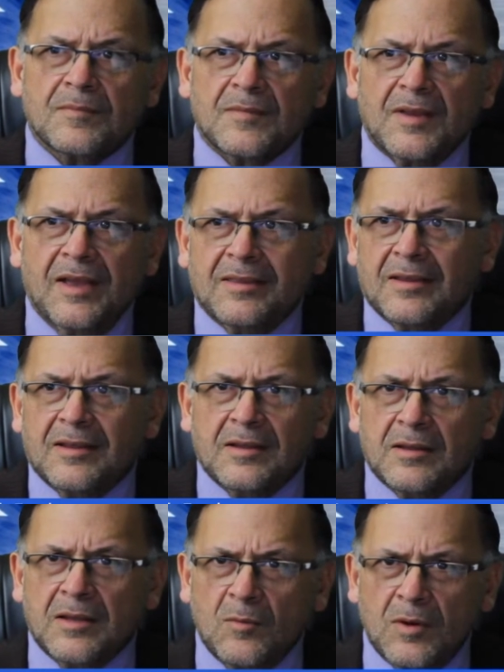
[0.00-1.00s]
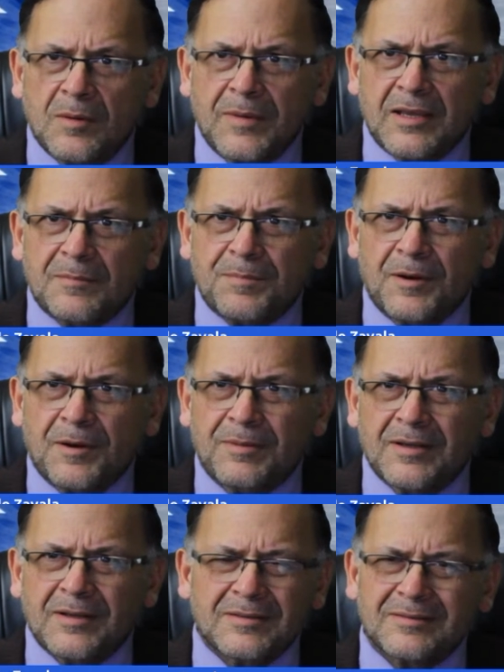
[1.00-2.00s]
And then they want to make it
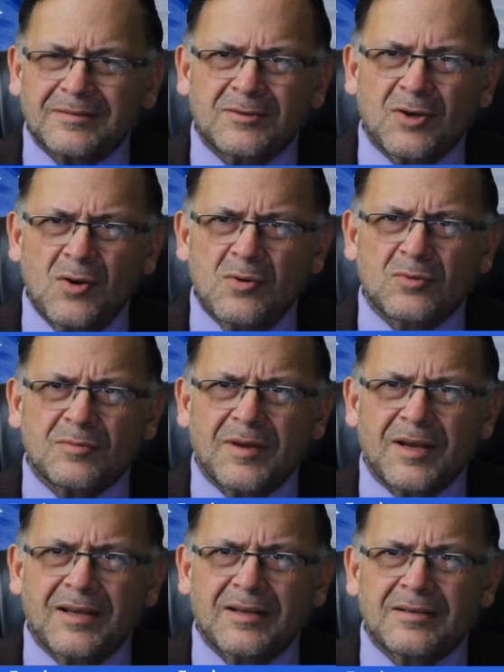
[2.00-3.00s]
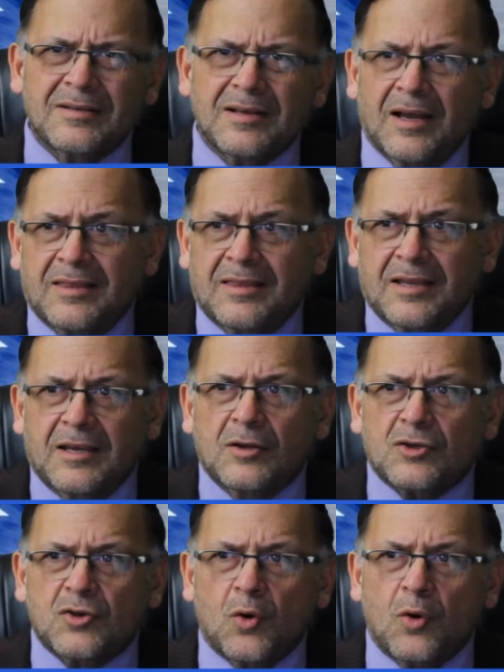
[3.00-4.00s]
public? Don't, man. I think it
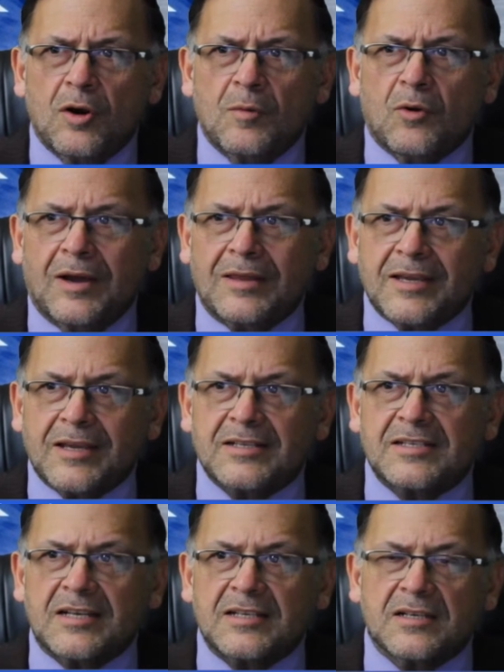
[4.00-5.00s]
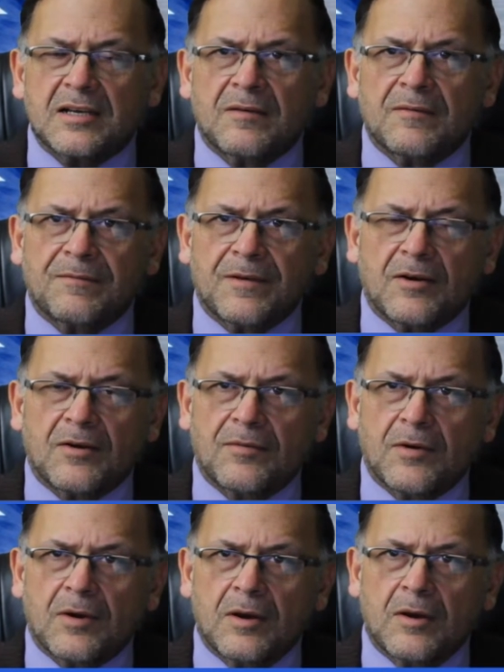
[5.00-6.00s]
looks horrible. I think it sends a very,
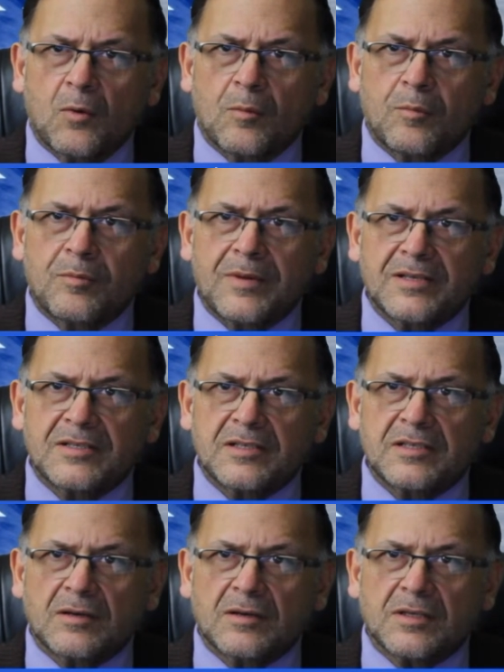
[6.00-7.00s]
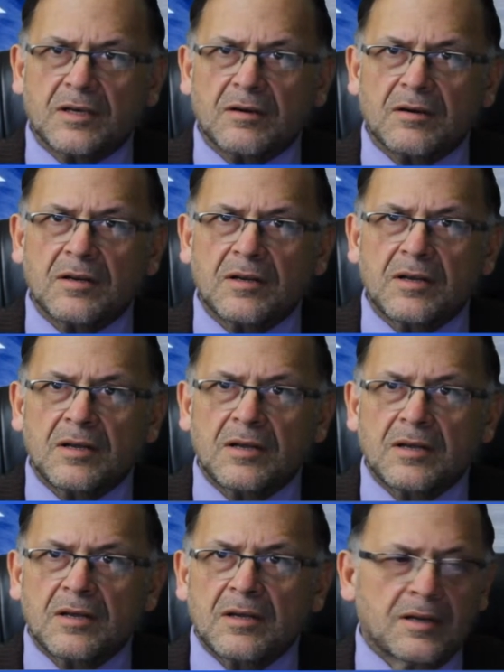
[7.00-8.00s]
very horrible message out there.
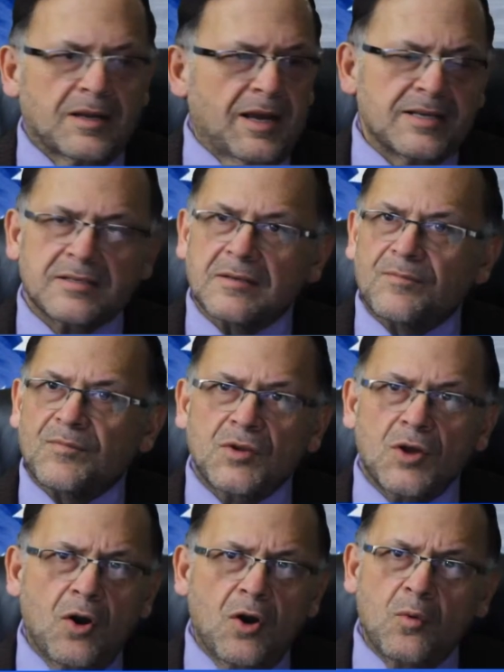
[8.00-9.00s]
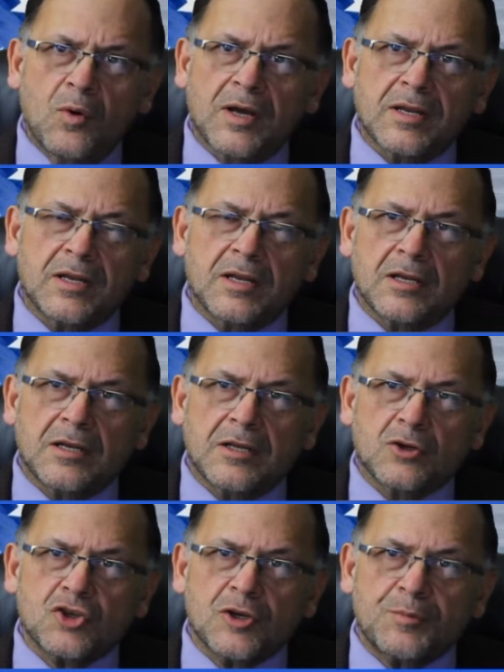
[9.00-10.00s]
Guys, no one in a
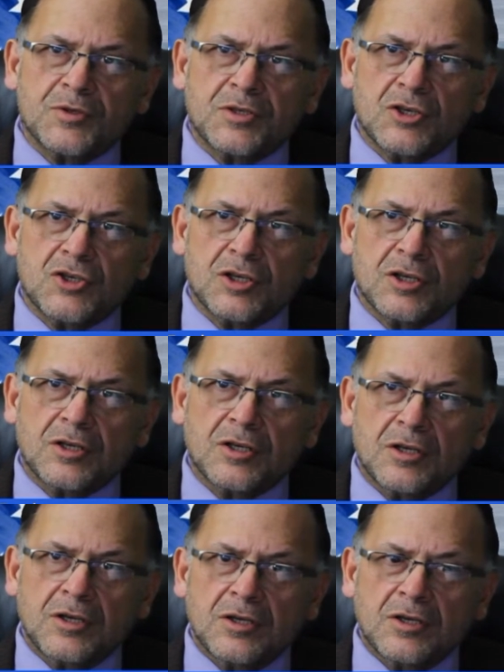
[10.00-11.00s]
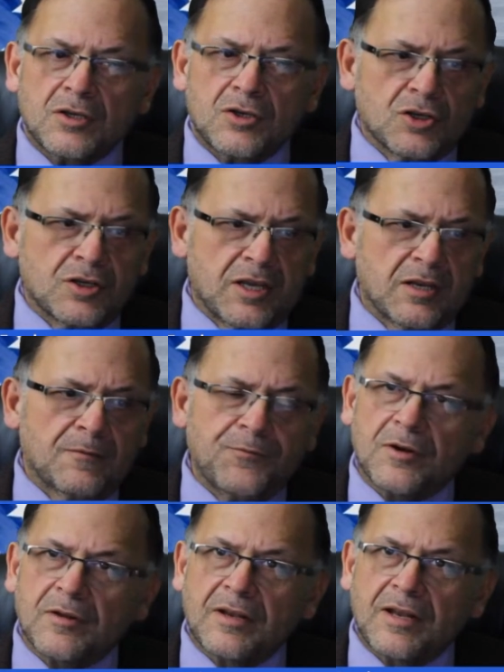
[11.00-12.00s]
leadership position should get in
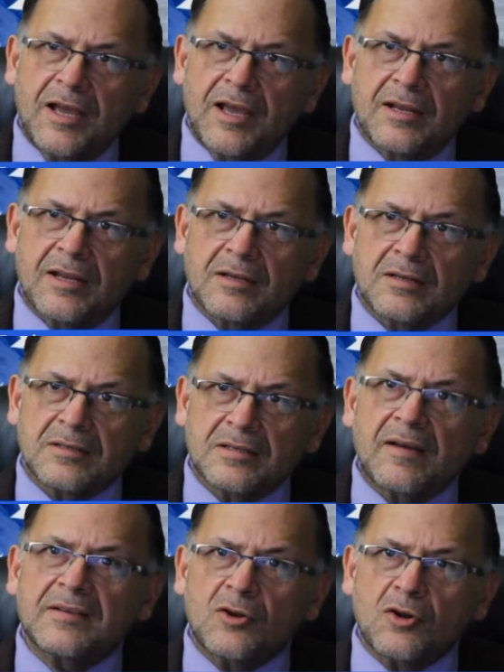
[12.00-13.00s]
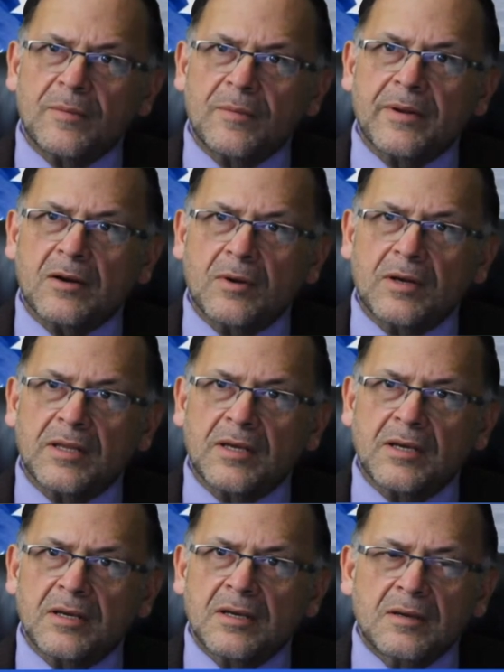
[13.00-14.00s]
front of the line. ¿Sabes a lo que me
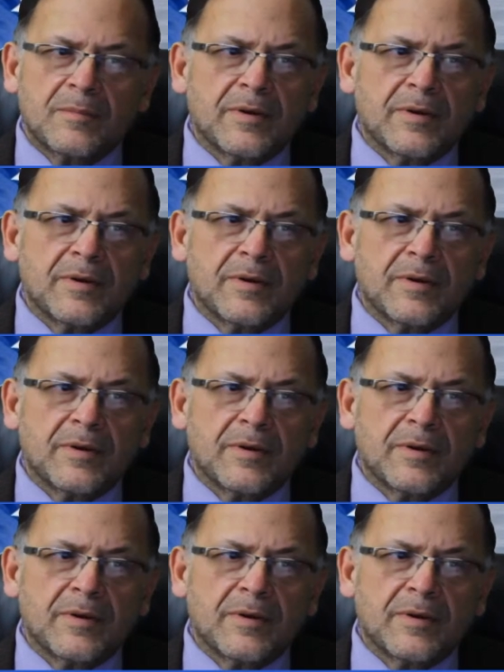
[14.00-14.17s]
recuerda? Me